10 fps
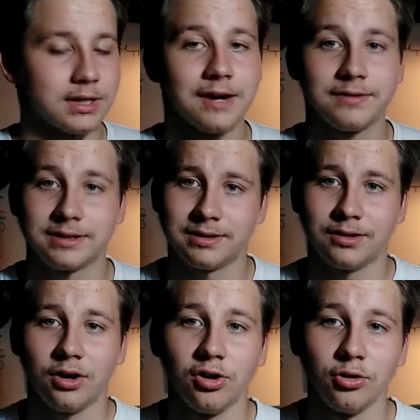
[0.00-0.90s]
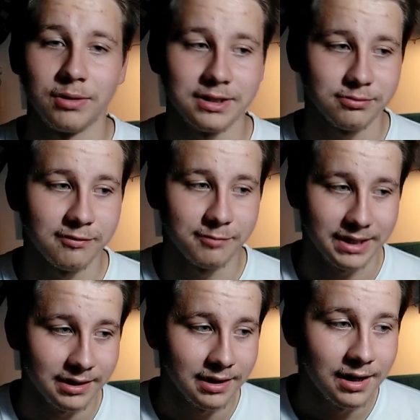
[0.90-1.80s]
have it always with
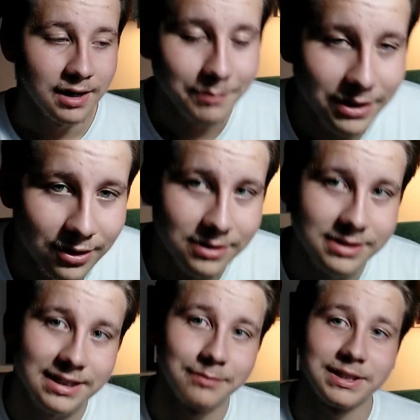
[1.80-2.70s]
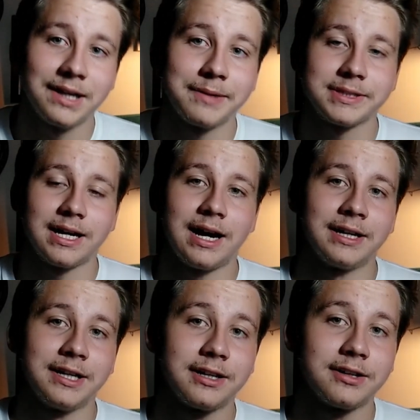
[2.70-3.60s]
me. because sometimes
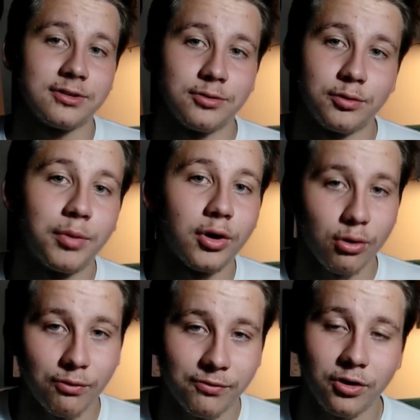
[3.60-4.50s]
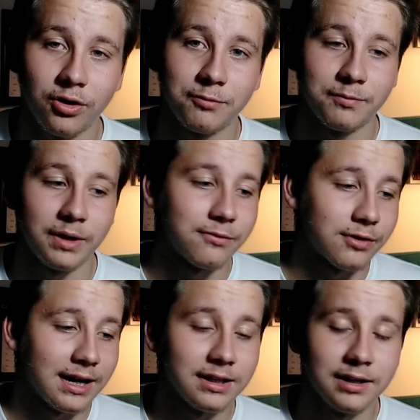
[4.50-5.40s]
I needed to borrow from my
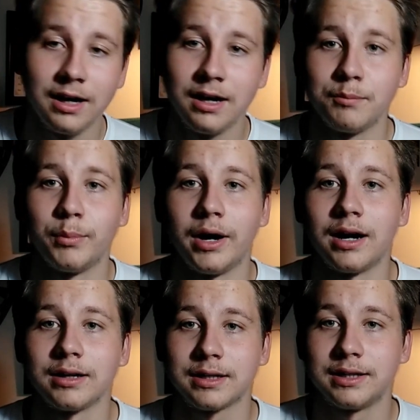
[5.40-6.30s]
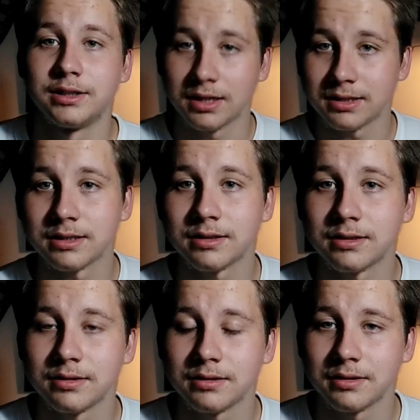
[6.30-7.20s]
friend, but he
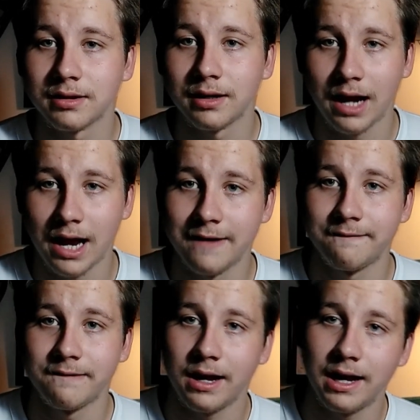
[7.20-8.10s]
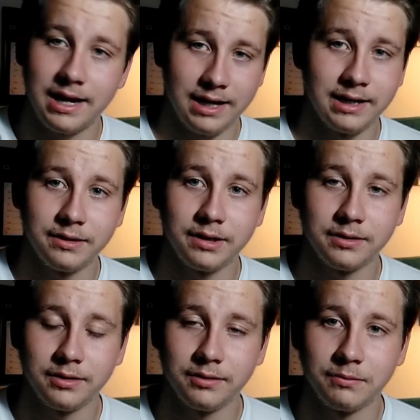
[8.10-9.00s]
doesn't have
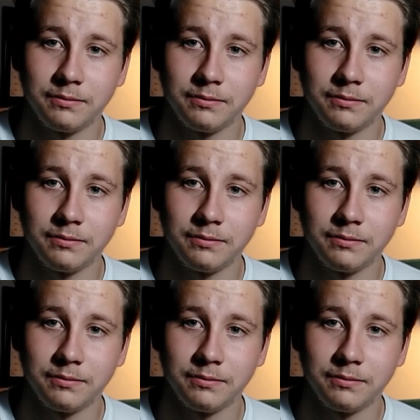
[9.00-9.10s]
any